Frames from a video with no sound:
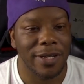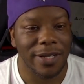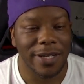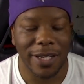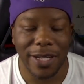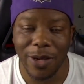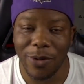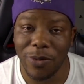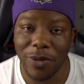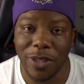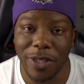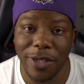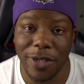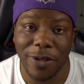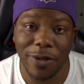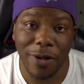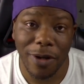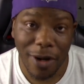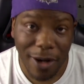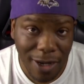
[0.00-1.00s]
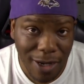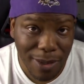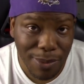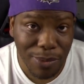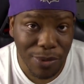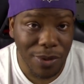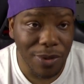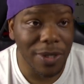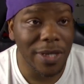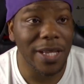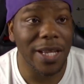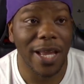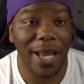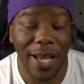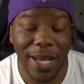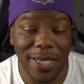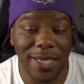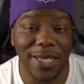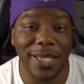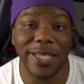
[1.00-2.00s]
Then with the no huddle, he
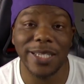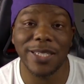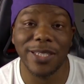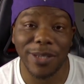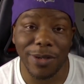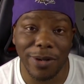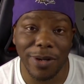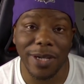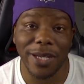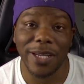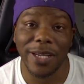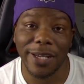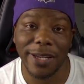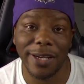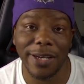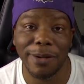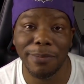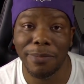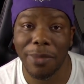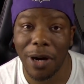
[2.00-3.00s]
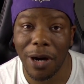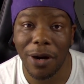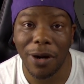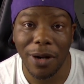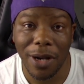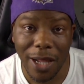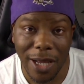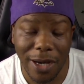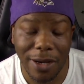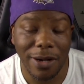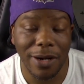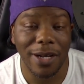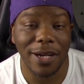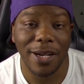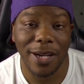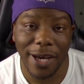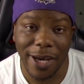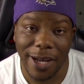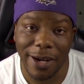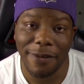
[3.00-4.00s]
actually started getting the ball out a
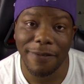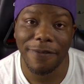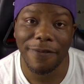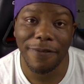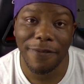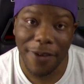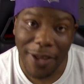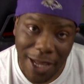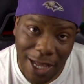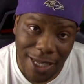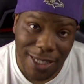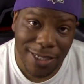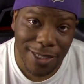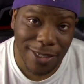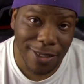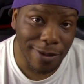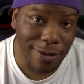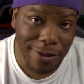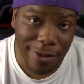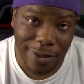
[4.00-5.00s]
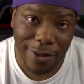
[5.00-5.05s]
lot faster.